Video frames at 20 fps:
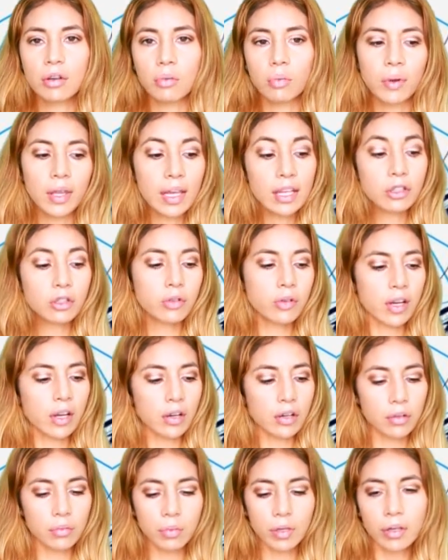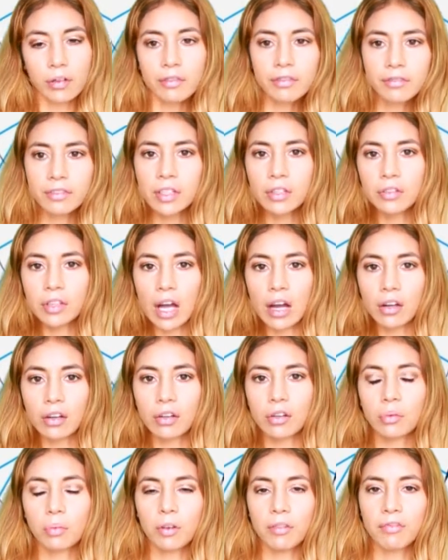we get triggered, we don't feel that
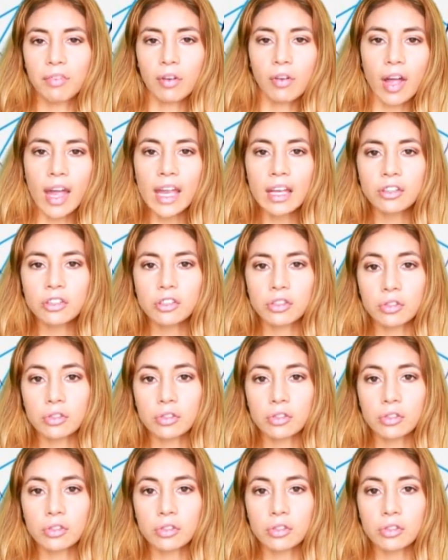good, we feel anxious or